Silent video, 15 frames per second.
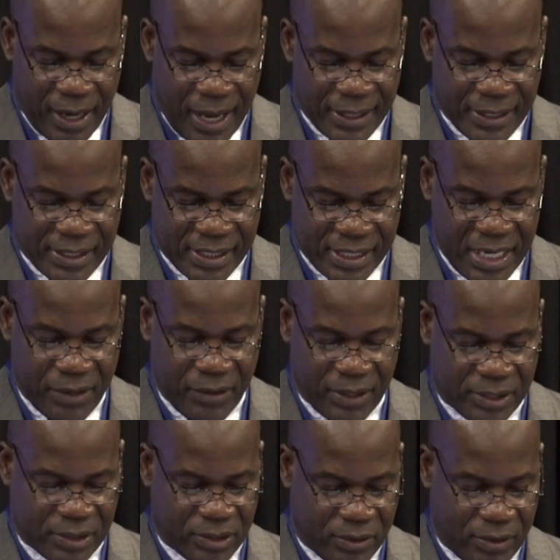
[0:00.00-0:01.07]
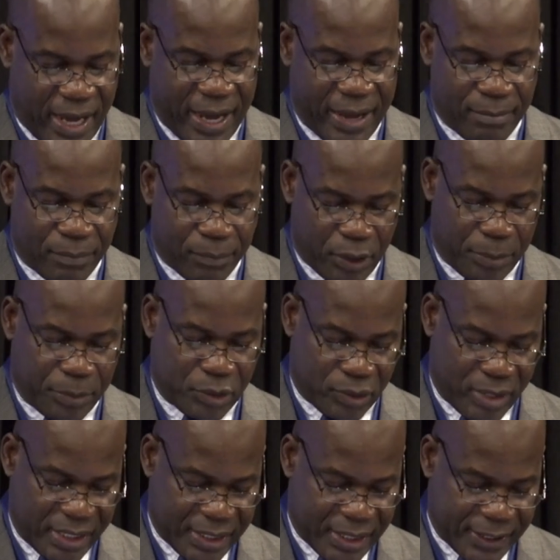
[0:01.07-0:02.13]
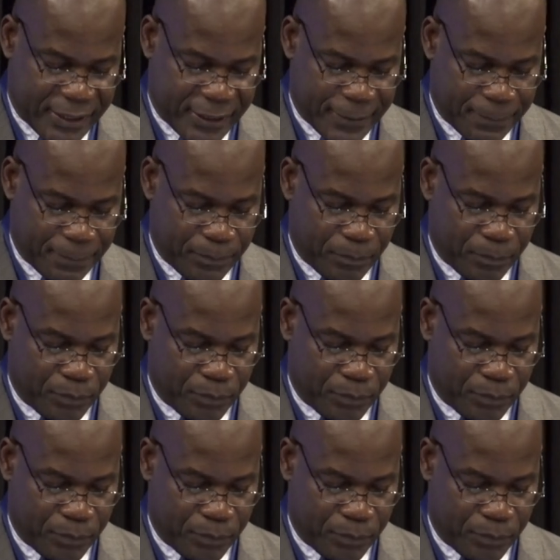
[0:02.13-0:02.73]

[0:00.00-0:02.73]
and serious crime perpetrators.